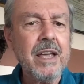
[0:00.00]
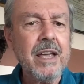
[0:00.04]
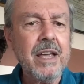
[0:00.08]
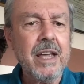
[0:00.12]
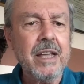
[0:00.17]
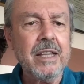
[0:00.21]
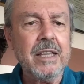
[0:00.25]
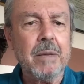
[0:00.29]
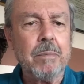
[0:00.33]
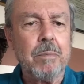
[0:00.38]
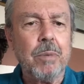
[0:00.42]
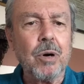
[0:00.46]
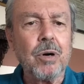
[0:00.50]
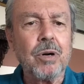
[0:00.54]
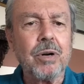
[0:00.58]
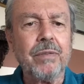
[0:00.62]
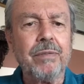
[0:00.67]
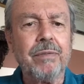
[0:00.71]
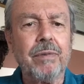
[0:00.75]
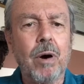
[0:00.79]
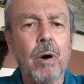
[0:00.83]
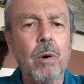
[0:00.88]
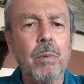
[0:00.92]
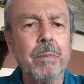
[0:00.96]
In the book
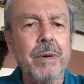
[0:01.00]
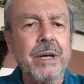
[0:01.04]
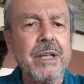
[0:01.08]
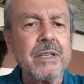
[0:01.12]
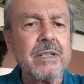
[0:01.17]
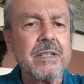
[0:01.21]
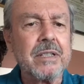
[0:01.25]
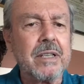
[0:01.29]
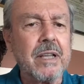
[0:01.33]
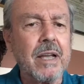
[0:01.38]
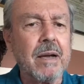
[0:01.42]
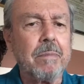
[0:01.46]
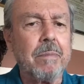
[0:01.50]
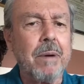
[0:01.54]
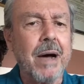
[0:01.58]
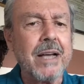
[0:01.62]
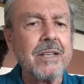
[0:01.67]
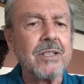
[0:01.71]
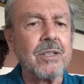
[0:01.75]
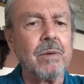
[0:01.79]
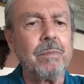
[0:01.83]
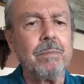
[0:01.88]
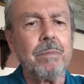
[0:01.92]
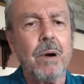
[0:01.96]
of Romans, the
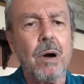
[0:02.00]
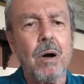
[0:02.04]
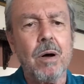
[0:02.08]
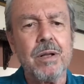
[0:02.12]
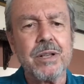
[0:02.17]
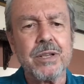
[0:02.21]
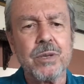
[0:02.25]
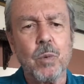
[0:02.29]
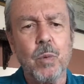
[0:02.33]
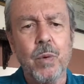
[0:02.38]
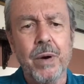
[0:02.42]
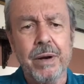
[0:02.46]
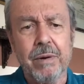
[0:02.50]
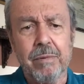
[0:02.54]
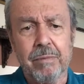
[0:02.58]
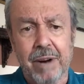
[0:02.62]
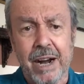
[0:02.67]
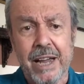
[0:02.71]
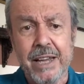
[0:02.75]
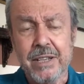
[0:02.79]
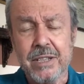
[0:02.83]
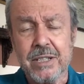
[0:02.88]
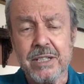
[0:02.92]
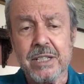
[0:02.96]
Apostle Paul
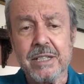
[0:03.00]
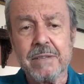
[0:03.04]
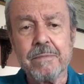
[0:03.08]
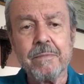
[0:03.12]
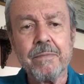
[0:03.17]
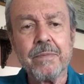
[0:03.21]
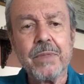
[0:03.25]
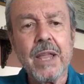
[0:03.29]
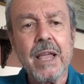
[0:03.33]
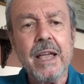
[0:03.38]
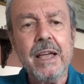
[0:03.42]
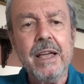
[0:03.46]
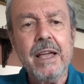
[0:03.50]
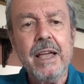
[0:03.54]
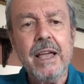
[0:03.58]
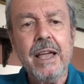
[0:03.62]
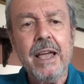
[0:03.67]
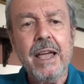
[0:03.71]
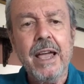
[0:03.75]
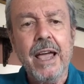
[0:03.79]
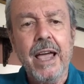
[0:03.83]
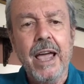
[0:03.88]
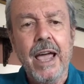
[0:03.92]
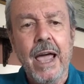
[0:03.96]
writes,
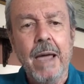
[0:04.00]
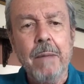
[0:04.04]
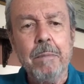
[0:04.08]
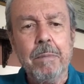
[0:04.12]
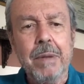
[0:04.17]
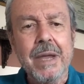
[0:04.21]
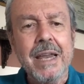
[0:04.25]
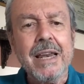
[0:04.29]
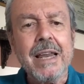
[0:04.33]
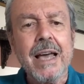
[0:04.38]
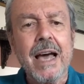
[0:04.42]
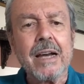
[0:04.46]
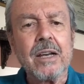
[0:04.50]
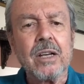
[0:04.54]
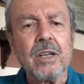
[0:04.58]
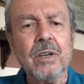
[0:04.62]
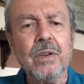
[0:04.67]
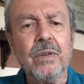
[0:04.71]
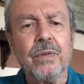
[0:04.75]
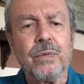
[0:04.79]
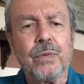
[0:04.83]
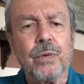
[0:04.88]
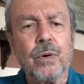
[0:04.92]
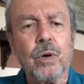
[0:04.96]
"And be not
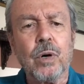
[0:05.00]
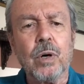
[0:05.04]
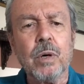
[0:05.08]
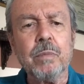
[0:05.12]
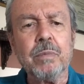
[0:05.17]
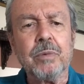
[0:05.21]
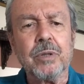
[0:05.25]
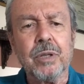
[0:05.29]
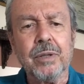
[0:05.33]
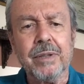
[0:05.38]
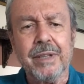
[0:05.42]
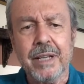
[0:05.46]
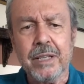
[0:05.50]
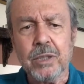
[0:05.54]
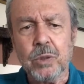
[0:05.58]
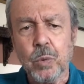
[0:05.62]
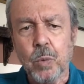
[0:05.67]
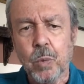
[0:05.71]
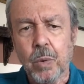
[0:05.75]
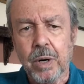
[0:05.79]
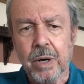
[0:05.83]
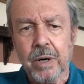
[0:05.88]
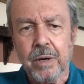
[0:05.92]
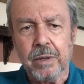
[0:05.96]
conformed to this
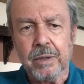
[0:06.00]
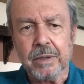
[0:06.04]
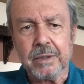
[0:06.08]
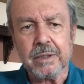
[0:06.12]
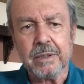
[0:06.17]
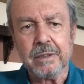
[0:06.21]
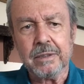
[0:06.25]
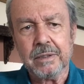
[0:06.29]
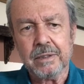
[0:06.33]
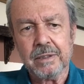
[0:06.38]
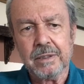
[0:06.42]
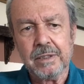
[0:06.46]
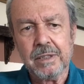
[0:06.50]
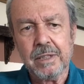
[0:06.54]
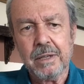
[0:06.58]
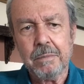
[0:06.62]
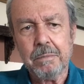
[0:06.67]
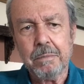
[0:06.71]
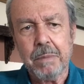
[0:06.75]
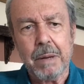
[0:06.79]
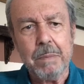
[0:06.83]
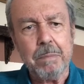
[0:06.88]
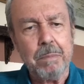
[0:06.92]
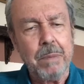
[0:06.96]
world,
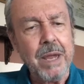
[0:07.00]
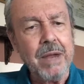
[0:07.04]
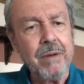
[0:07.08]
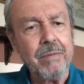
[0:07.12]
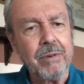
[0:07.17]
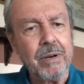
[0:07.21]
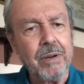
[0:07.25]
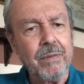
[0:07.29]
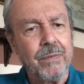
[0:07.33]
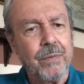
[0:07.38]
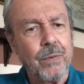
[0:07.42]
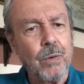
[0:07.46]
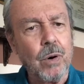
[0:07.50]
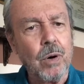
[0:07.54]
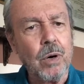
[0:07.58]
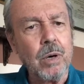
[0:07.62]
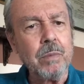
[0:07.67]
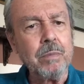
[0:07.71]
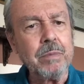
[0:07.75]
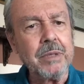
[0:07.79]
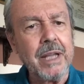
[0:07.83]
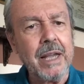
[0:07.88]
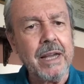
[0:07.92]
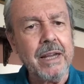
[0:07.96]
but be
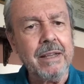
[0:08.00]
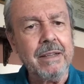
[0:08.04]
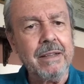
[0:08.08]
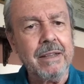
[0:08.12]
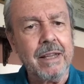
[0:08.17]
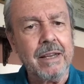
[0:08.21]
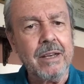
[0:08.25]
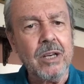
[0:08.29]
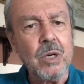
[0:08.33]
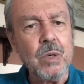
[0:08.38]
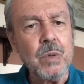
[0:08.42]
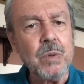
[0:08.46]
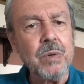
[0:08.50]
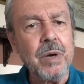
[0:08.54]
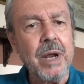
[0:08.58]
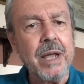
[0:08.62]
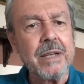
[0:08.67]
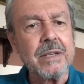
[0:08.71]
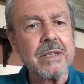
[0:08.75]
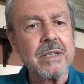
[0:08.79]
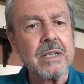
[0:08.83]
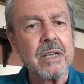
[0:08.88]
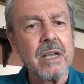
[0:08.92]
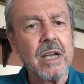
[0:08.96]
reformed in the
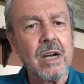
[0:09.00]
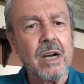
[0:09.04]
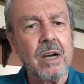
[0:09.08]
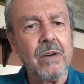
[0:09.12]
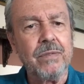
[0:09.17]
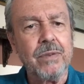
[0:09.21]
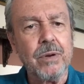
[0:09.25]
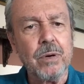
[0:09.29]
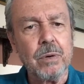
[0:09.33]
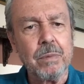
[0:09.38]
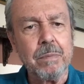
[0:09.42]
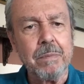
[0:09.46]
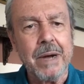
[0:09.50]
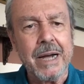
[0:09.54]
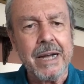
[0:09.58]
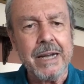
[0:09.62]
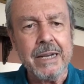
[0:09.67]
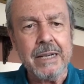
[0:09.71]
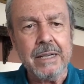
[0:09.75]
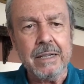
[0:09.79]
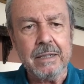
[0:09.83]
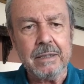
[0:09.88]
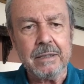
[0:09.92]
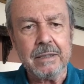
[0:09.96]
newness of your
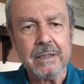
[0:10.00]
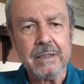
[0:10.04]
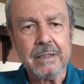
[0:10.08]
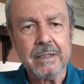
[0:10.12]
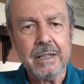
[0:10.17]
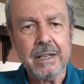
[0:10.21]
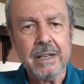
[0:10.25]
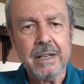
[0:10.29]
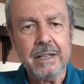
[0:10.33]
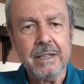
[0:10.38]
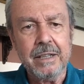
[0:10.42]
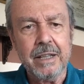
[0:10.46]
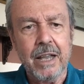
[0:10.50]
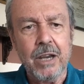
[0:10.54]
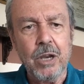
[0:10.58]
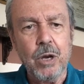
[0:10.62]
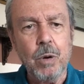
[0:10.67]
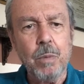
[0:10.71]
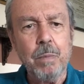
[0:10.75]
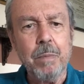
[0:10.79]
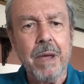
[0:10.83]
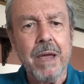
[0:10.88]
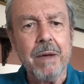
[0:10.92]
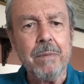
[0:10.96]
mind, that
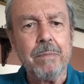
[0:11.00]
you may